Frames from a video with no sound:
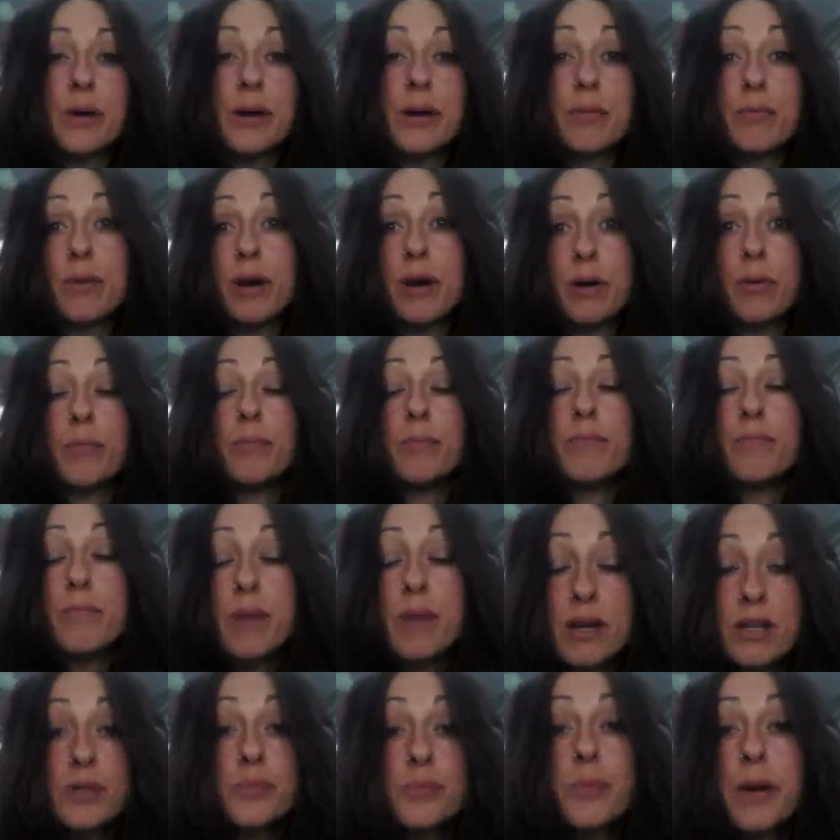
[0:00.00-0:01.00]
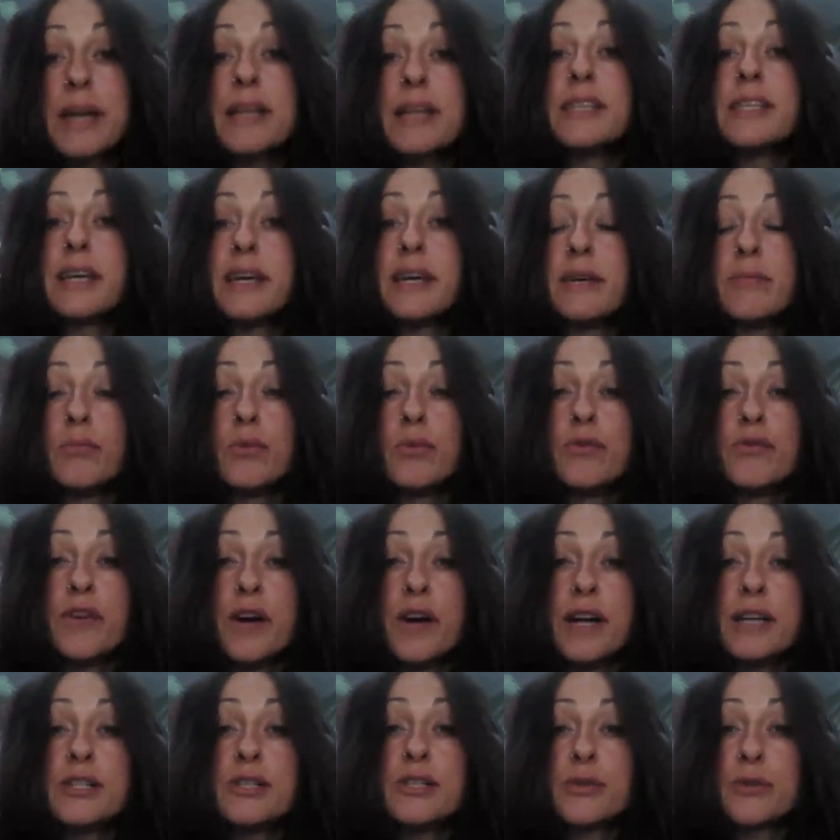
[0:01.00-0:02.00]
well, much better, more
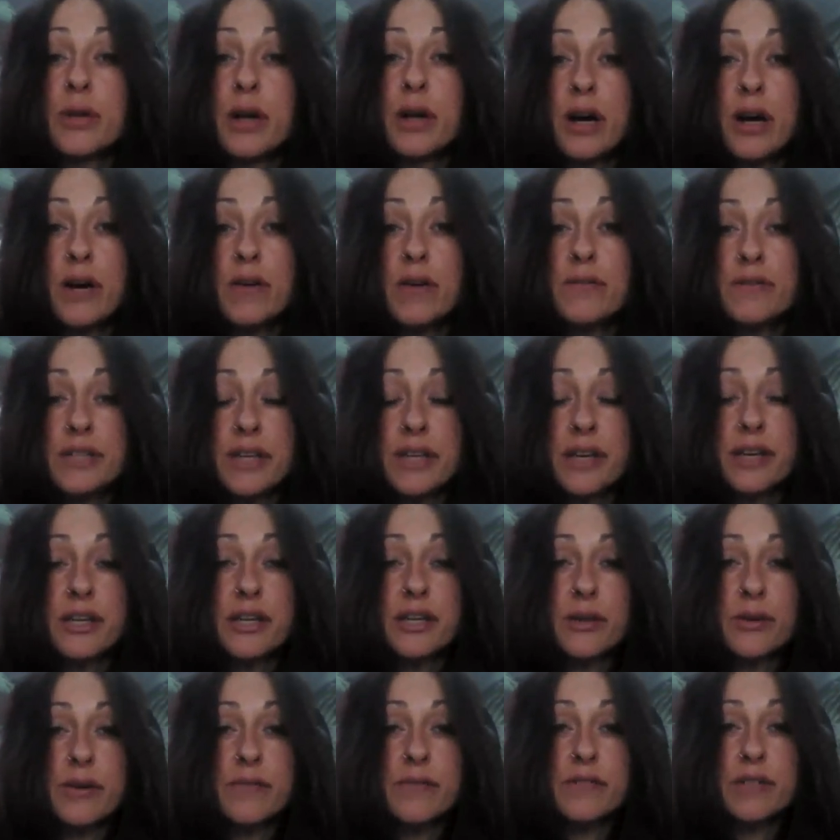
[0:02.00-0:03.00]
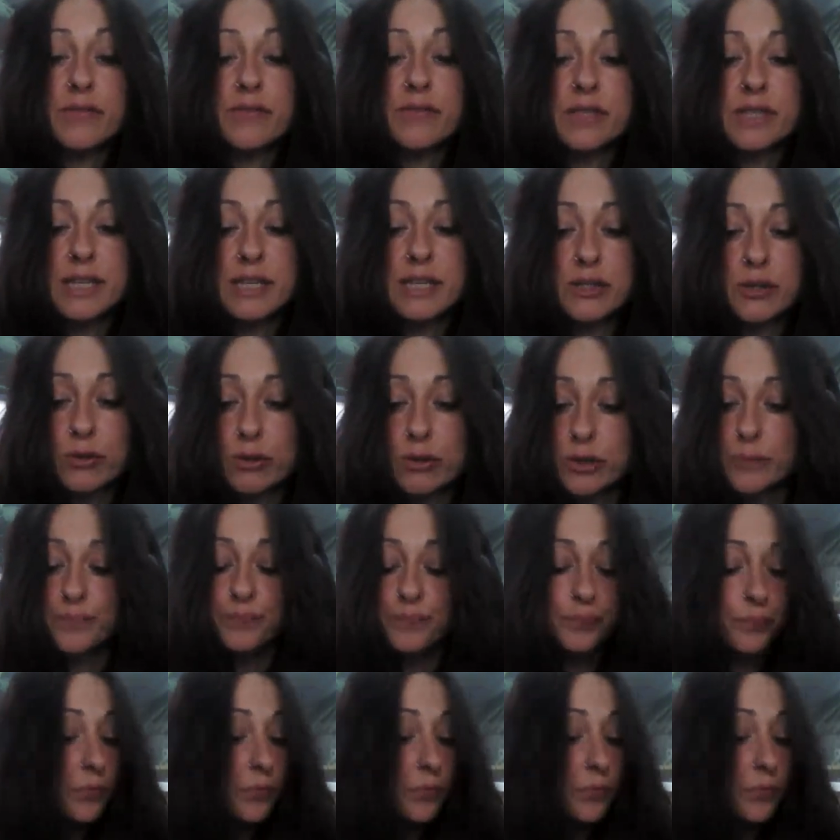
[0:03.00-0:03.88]
vital after you have done the detox.